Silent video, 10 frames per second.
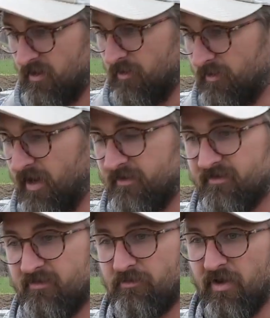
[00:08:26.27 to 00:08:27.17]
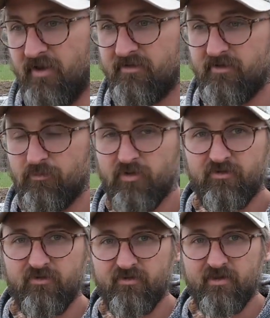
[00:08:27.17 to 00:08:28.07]
it adds space and
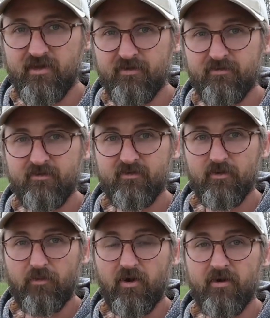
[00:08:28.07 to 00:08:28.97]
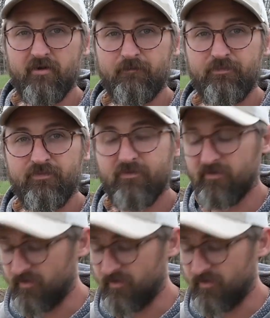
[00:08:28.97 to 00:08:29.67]
pushes the leaves apart so